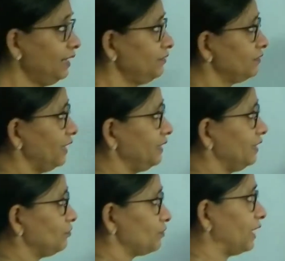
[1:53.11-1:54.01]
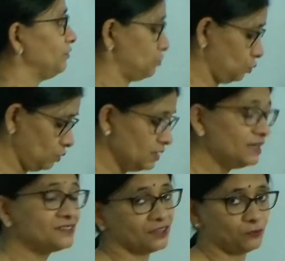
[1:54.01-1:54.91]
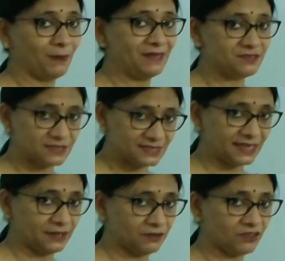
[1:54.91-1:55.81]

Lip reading: It gives rise to suspensor cell.